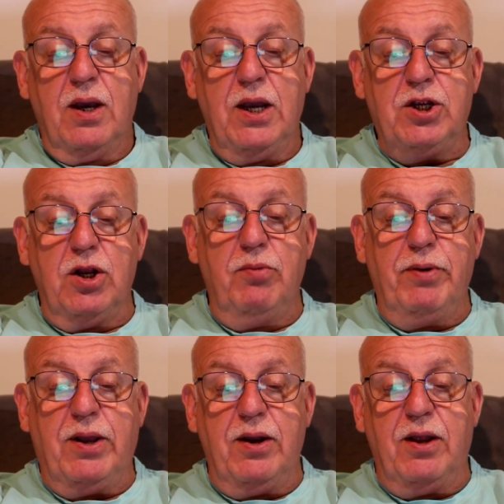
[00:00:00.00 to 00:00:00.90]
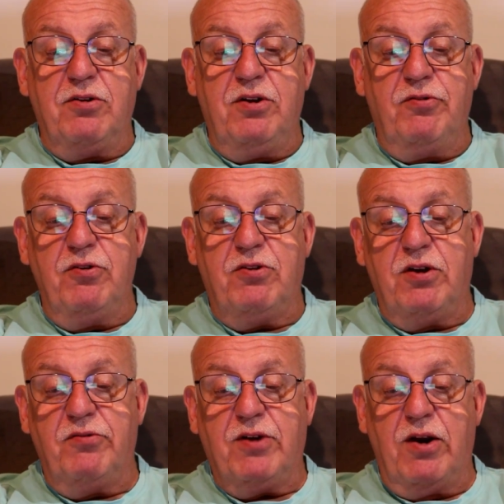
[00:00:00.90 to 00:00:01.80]
Each lubricant has a different
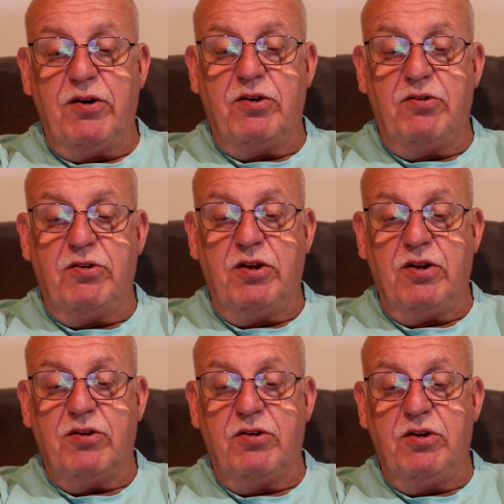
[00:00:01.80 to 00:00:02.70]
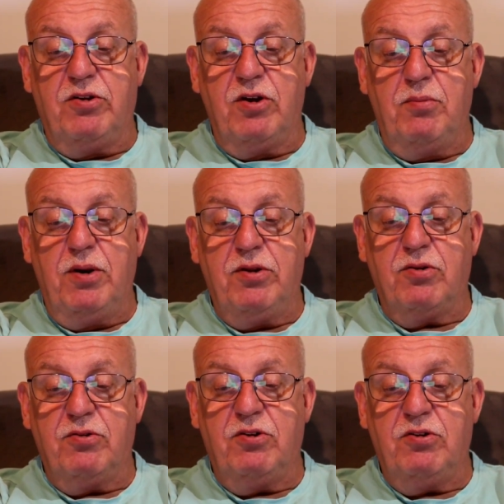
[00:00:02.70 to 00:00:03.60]
set of characteristics that determine its
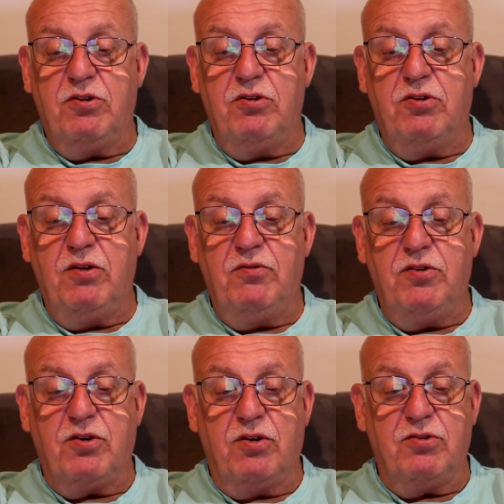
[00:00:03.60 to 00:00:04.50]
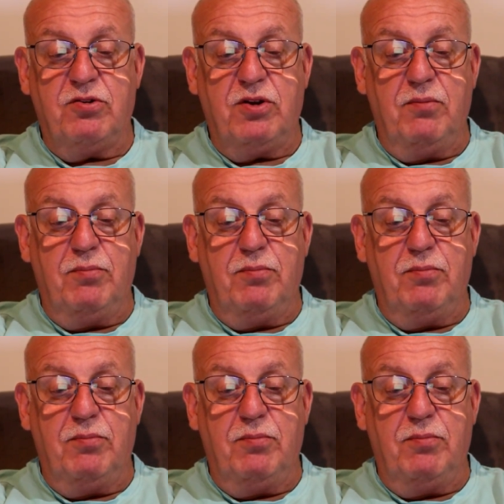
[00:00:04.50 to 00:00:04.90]
consistency, viscosity,